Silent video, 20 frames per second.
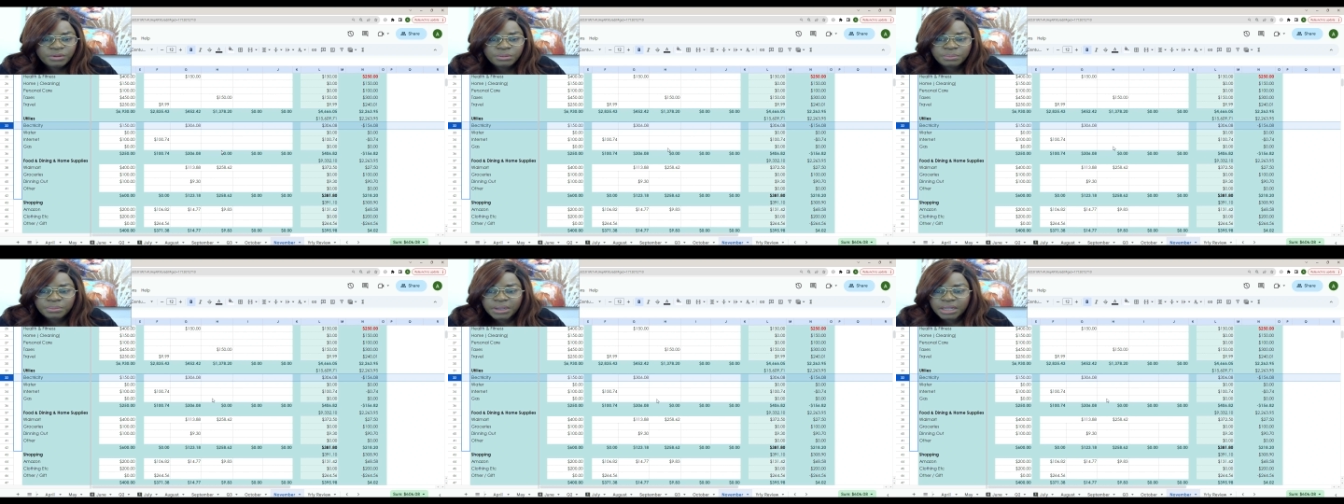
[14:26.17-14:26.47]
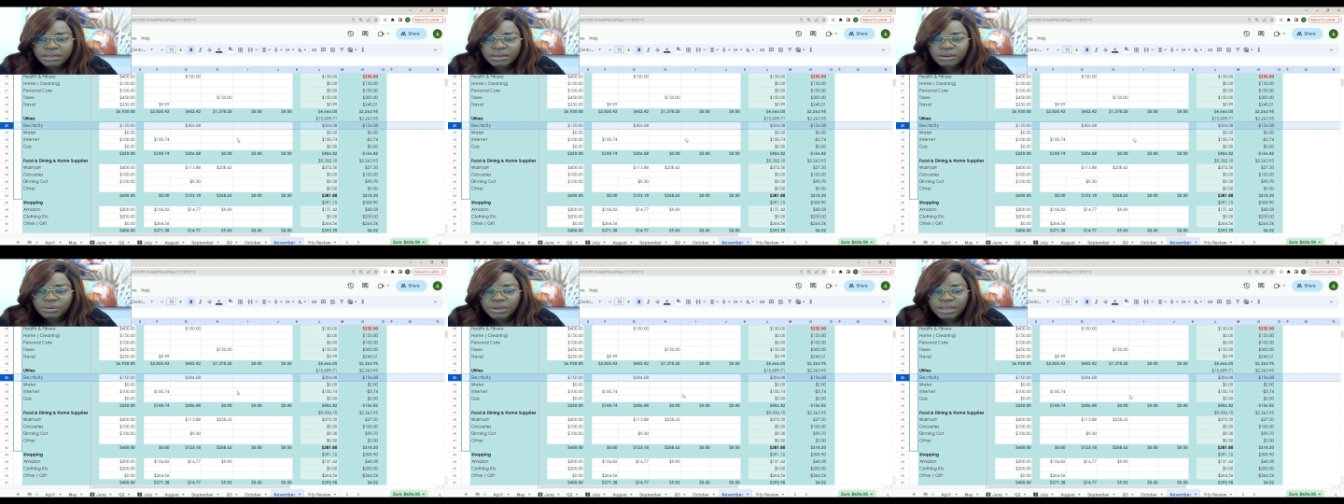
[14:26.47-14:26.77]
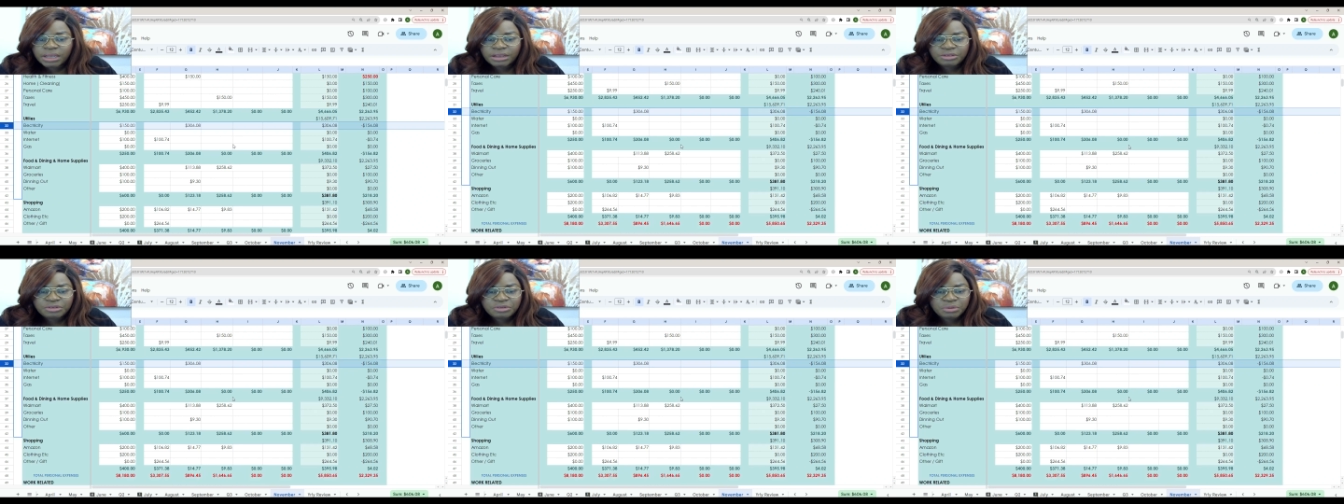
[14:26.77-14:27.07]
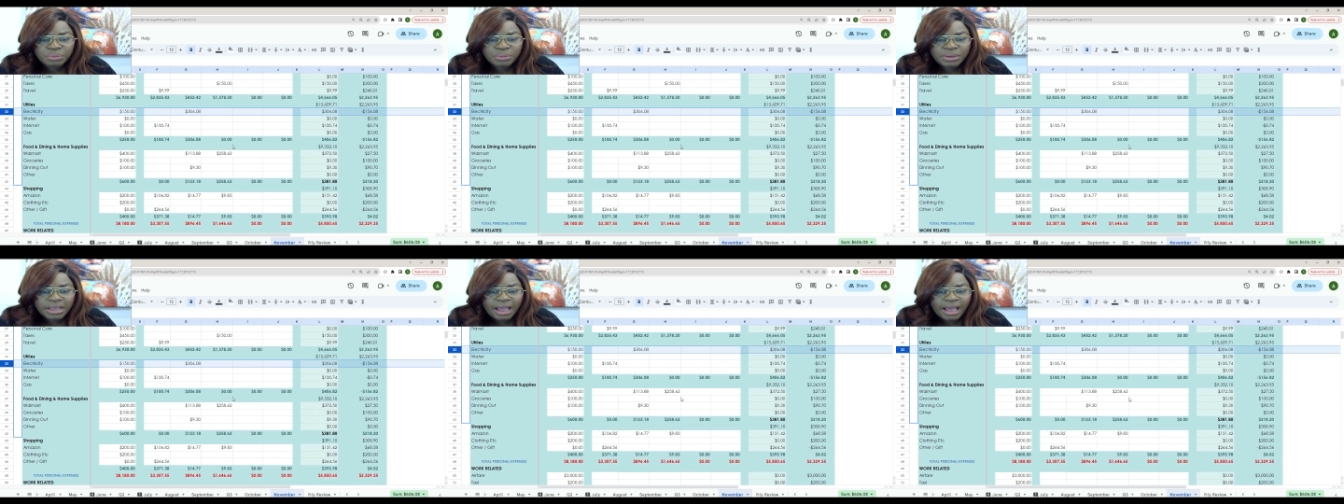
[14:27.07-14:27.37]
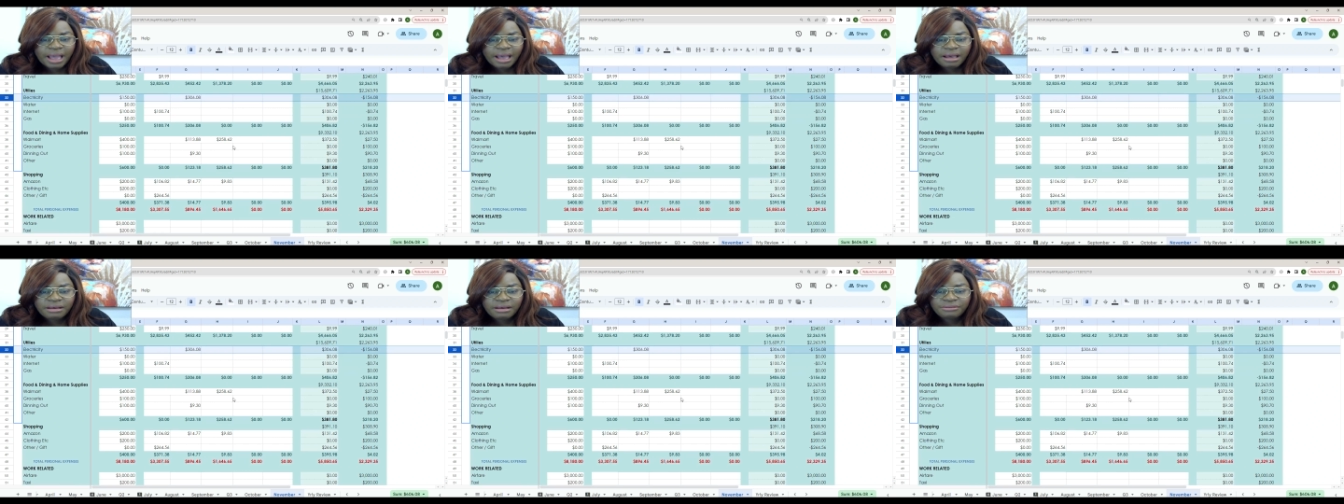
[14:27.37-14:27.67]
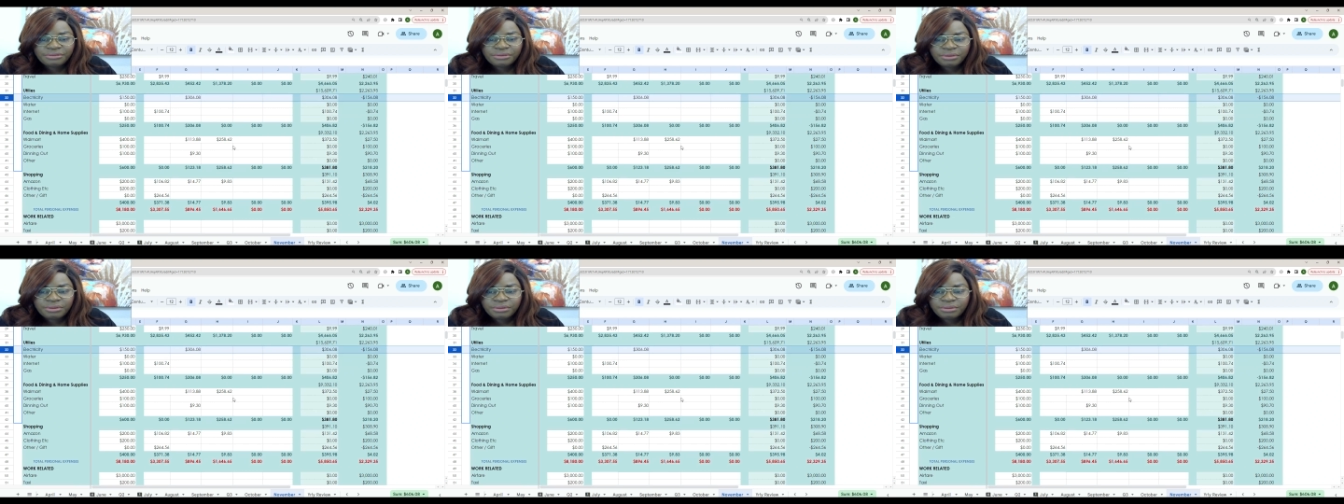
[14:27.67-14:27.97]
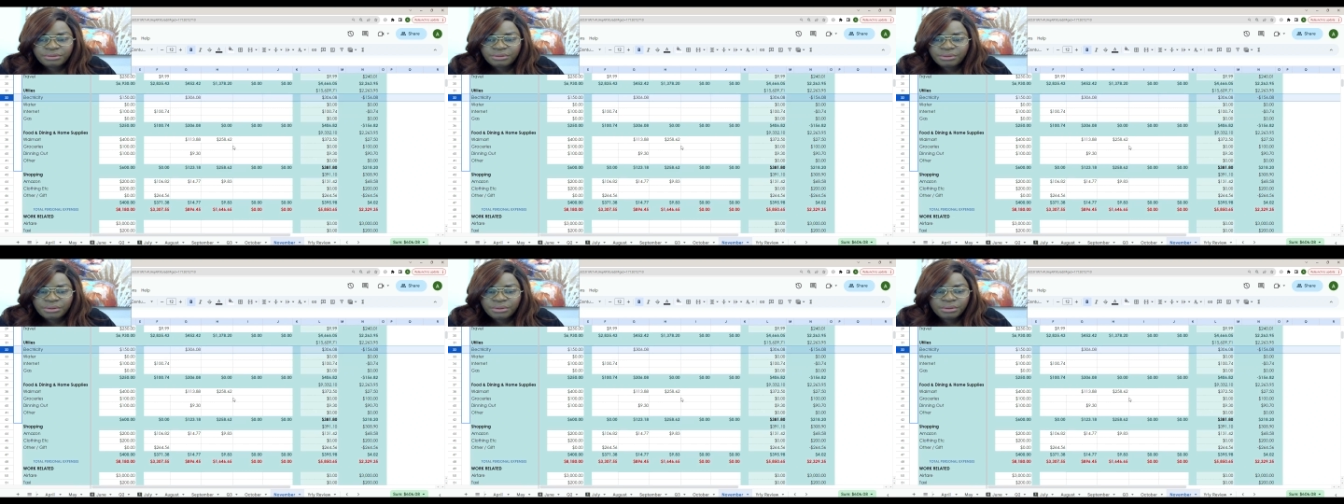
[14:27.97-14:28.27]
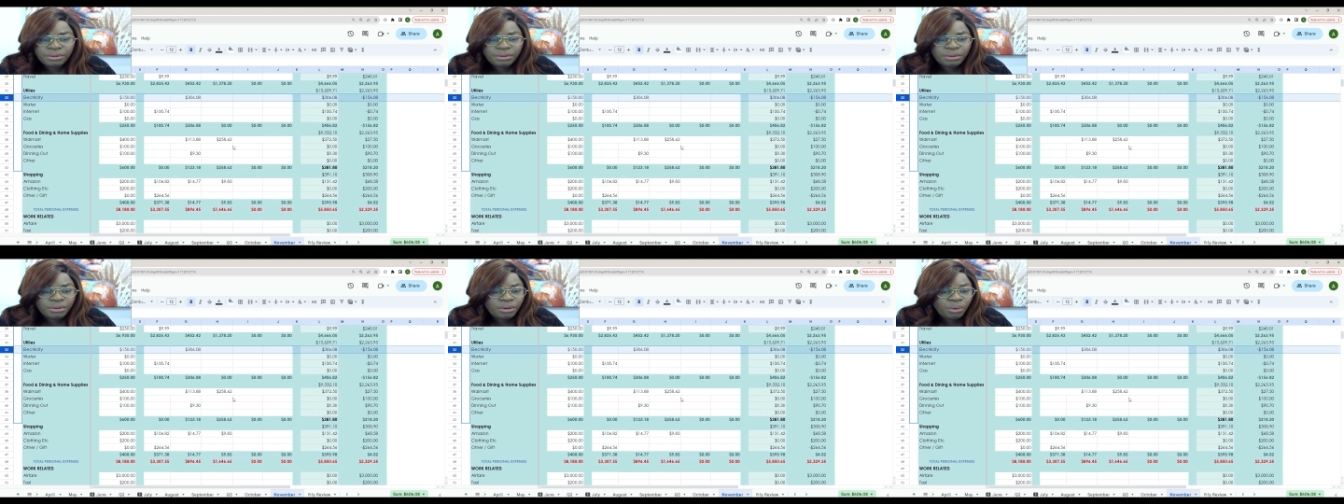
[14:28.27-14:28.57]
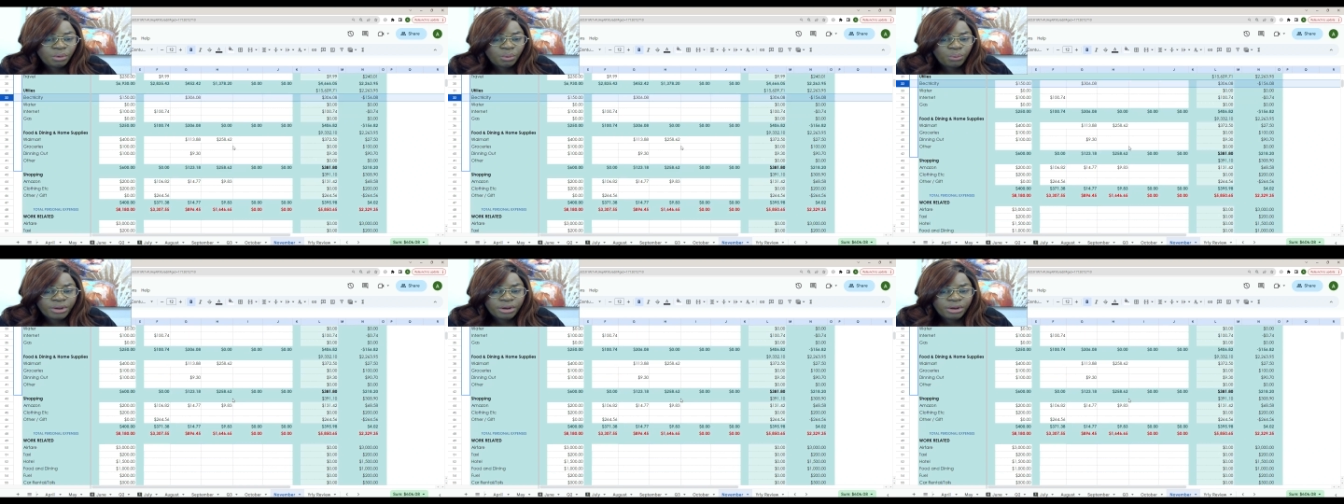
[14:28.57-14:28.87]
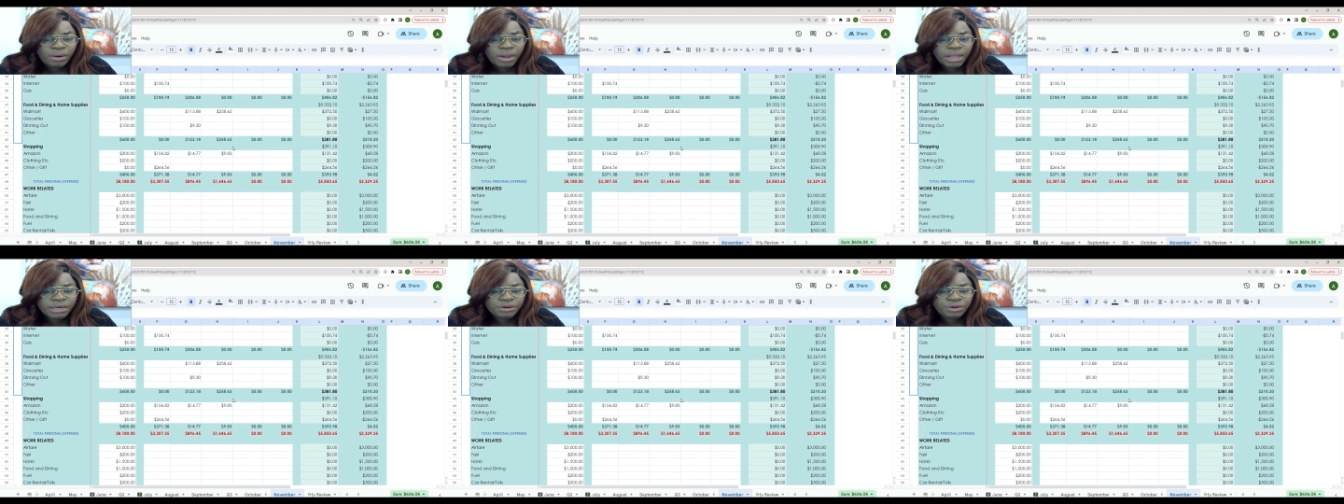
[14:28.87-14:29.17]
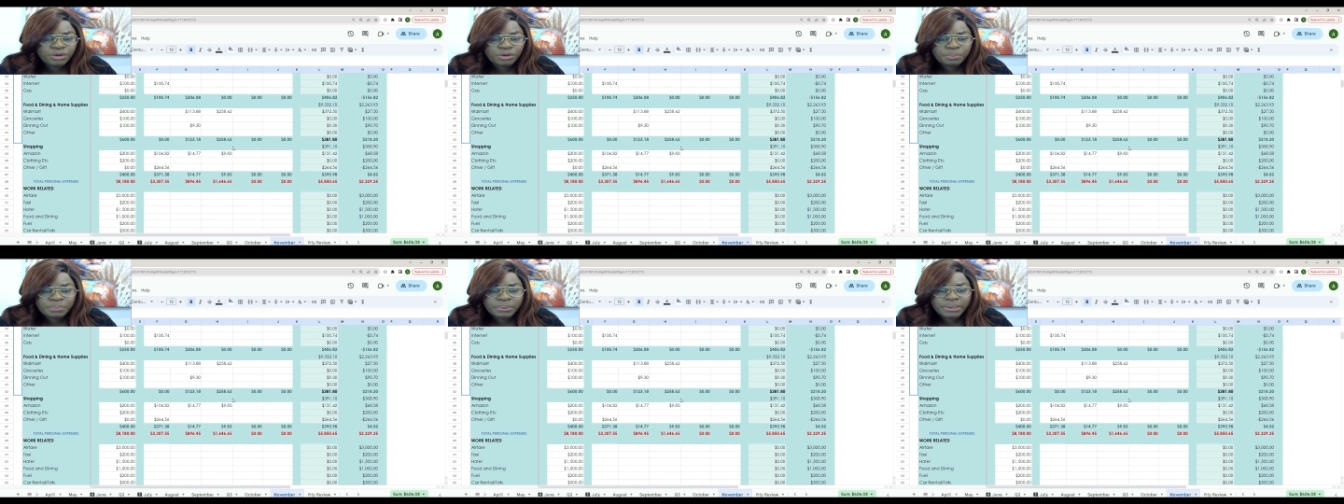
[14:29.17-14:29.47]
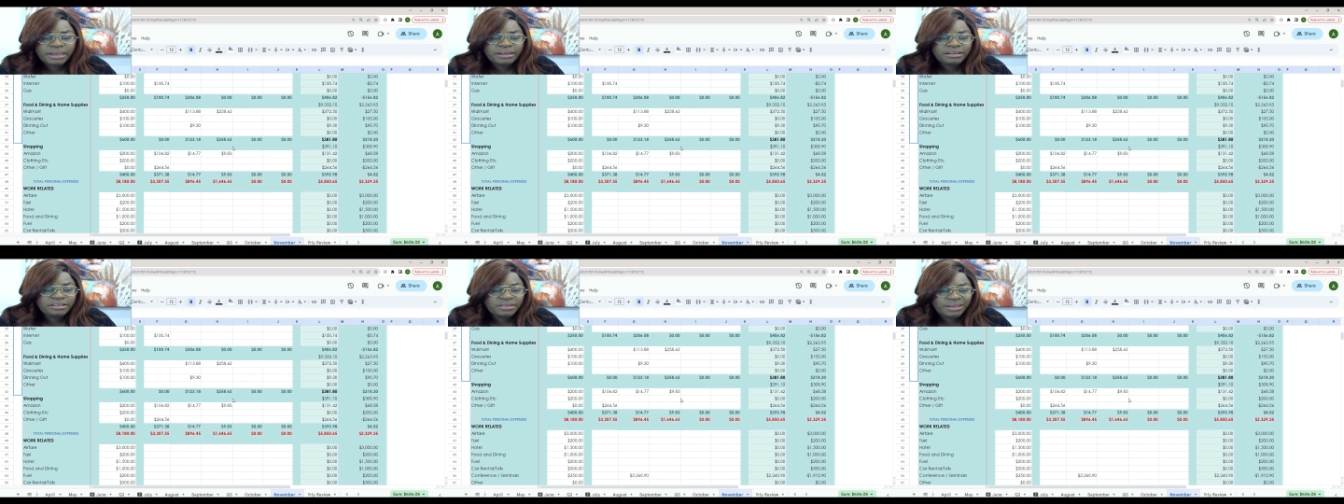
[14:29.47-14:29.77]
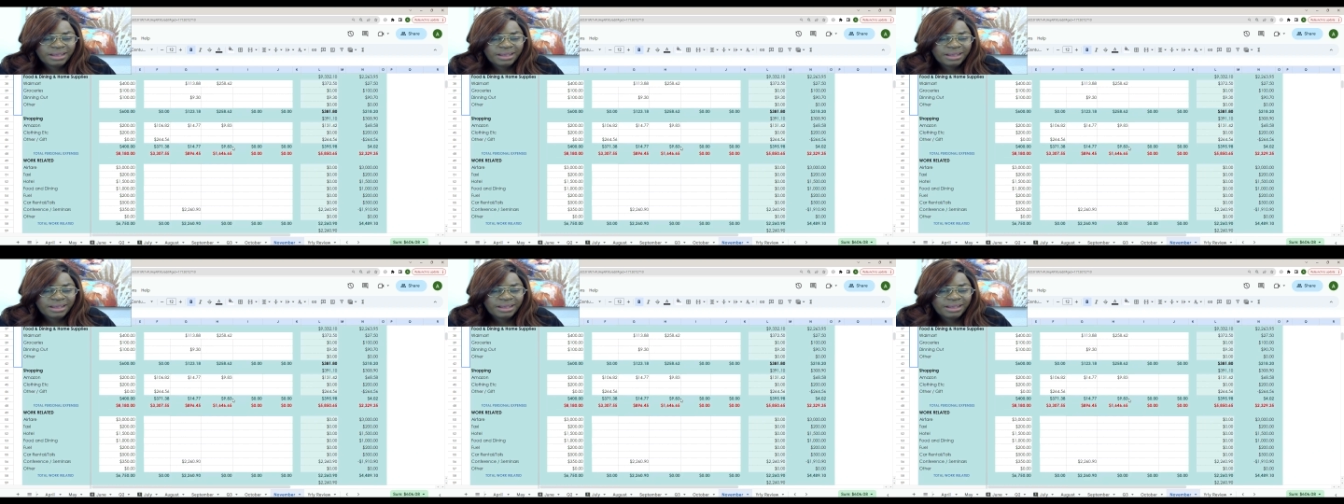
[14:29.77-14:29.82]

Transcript: But okay, so we are at a good place.